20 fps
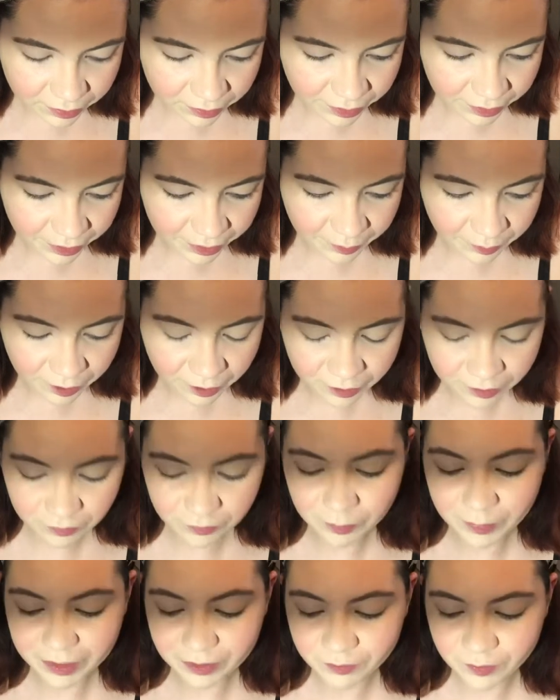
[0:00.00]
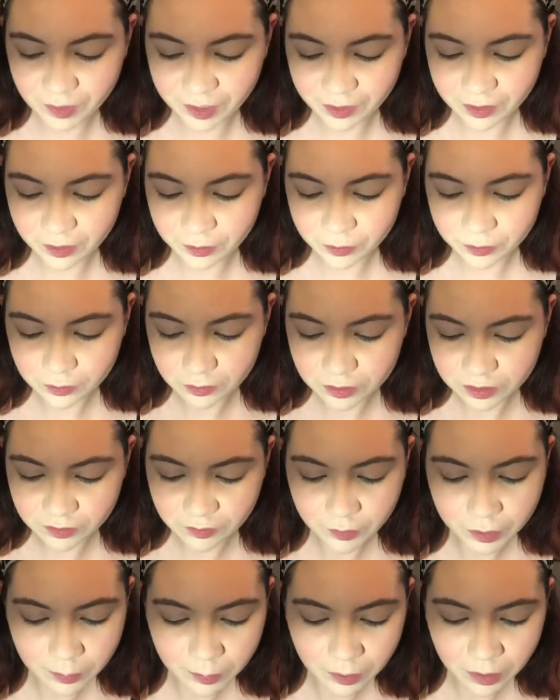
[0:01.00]
like I could have been like a
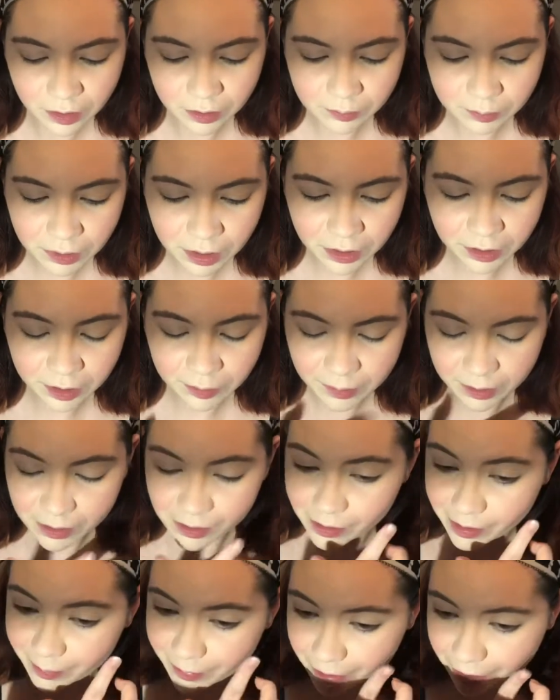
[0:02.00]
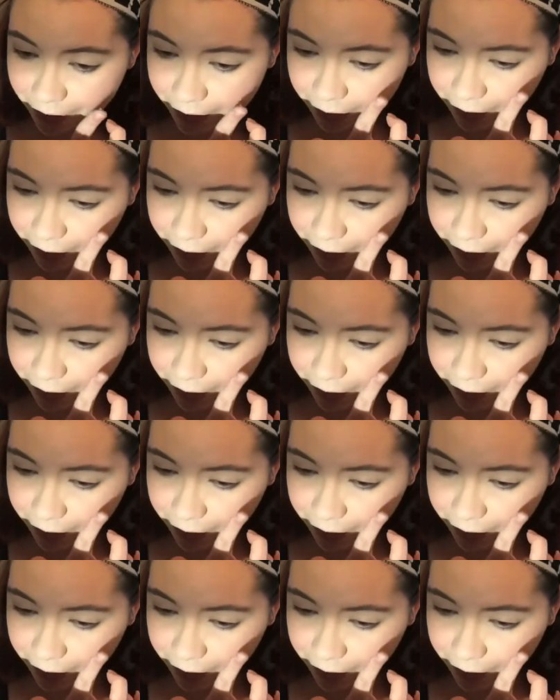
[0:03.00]
cruelty-free blogger, but now I'm not